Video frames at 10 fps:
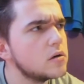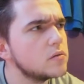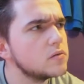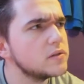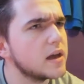
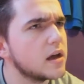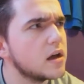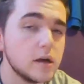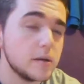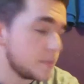what was that?
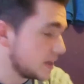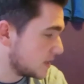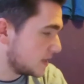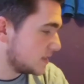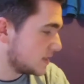
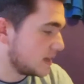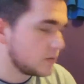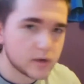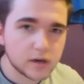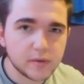Basically today we're
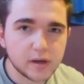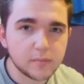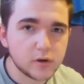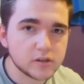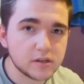going to be
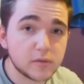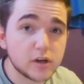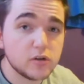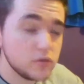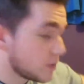unboxing my
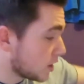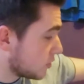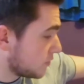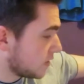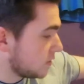new
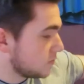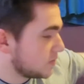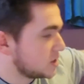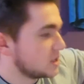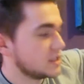microphone,
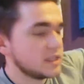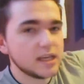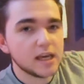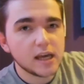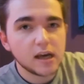which is the
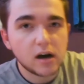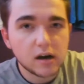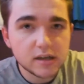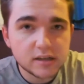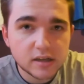
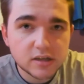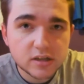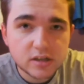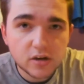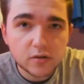Ice
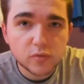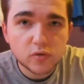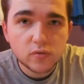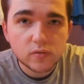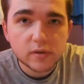
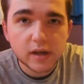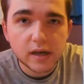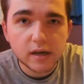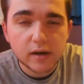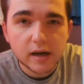Snowball. There
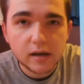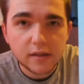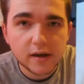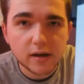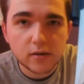you are,
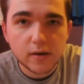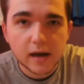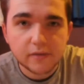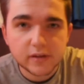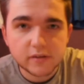there you
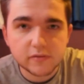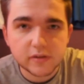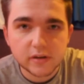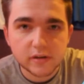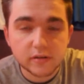have it,
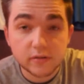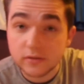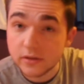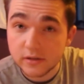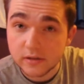very
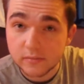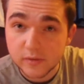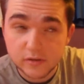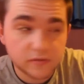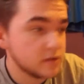gorgeous little
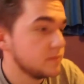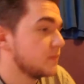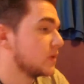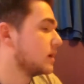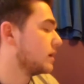microphone.
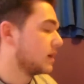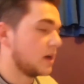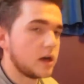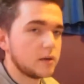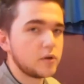
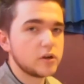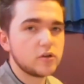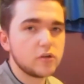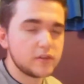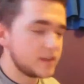Um, I
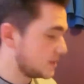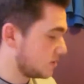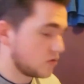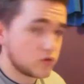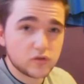got this
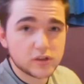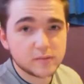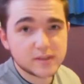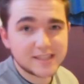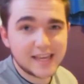on
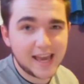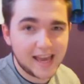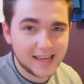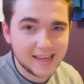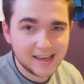Christmas
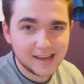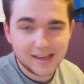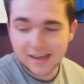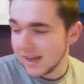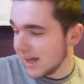Day,
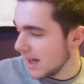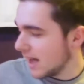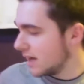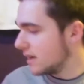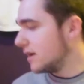
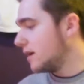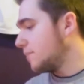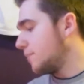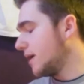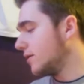and
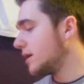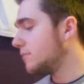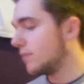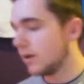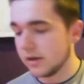bearing
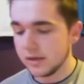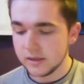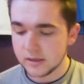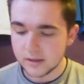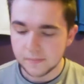in
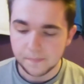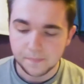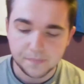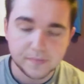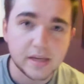mind,
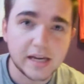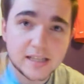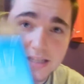it